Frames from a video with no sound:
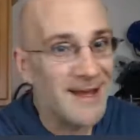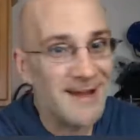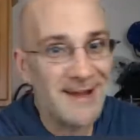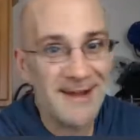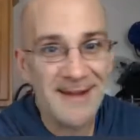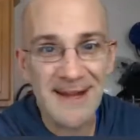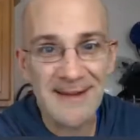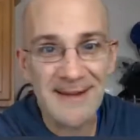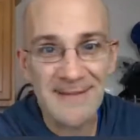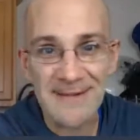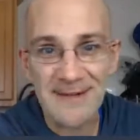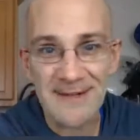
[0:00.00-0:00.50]

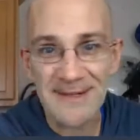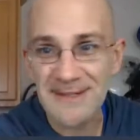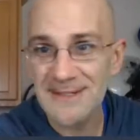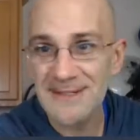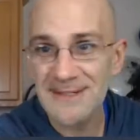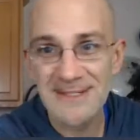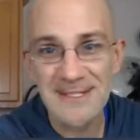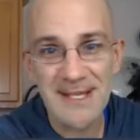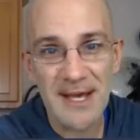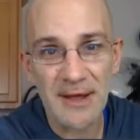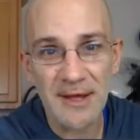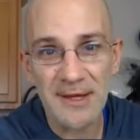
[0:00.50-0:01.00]
Never
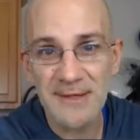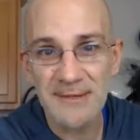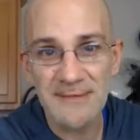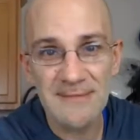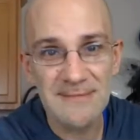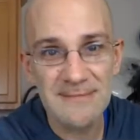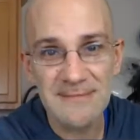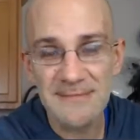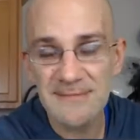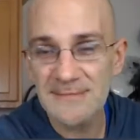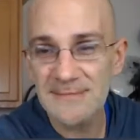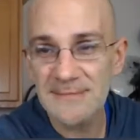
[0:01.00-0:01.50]
sell it.
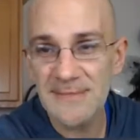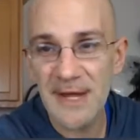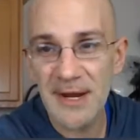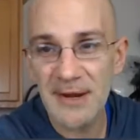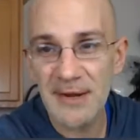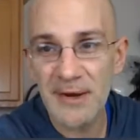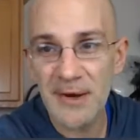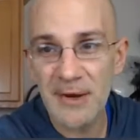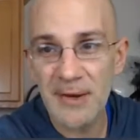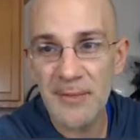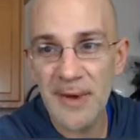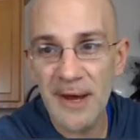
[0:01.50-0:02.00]
That'll
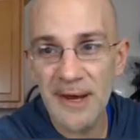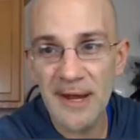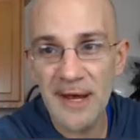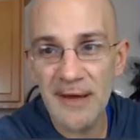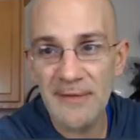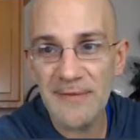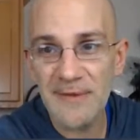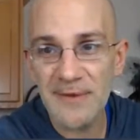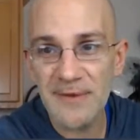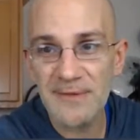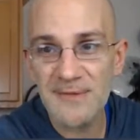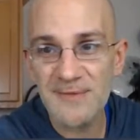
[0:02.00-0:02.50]
go to my
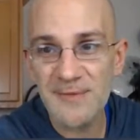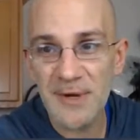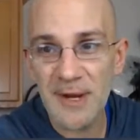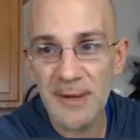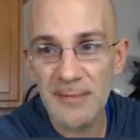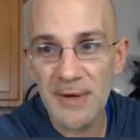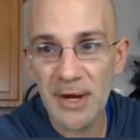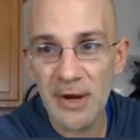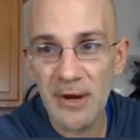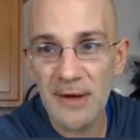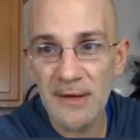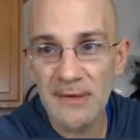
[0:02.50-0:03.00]
nephews when I'm
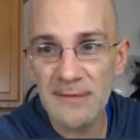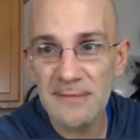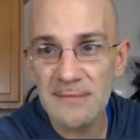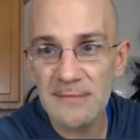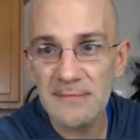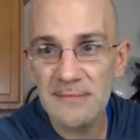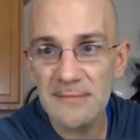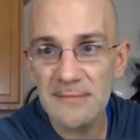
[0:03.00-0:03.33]
gone.